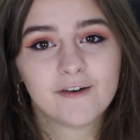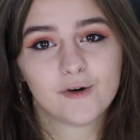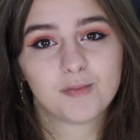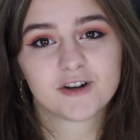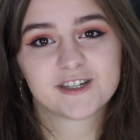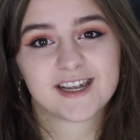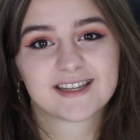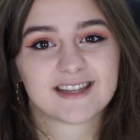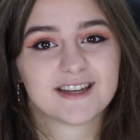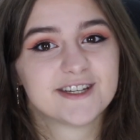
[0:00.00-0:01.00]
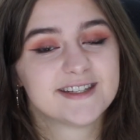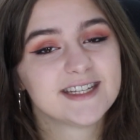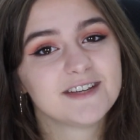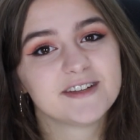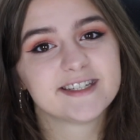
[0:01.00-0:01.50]
For projects such as
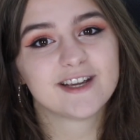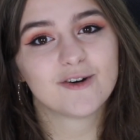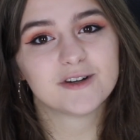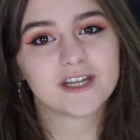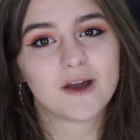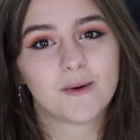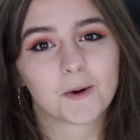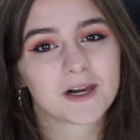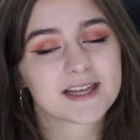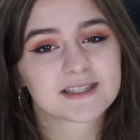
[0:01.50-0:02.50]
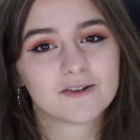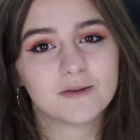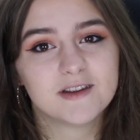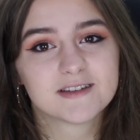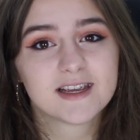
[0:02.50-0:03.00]
DVD audio or
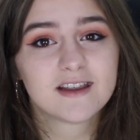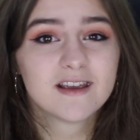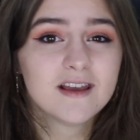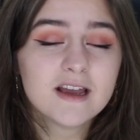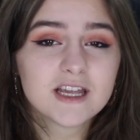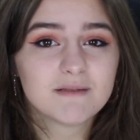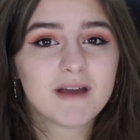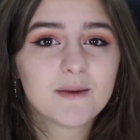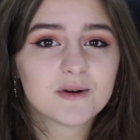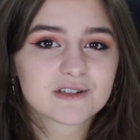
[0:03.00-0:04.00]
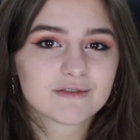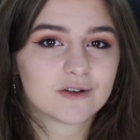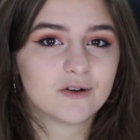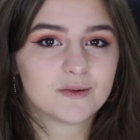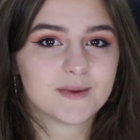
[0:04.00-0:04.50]
classical music, you may want to
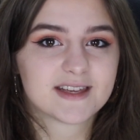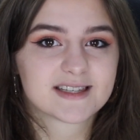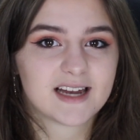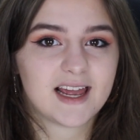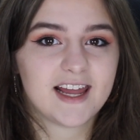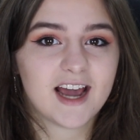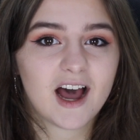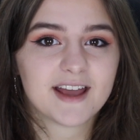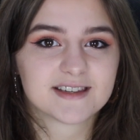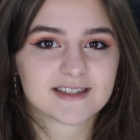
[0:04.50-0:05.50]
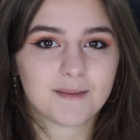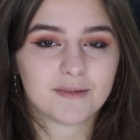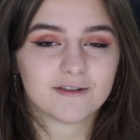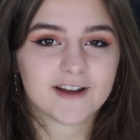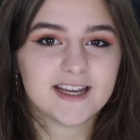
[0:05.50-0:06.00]
record with a slightly higher
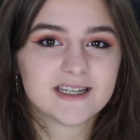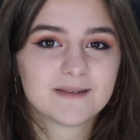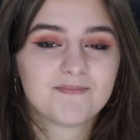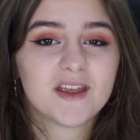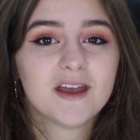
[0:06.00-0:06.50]
sample rate.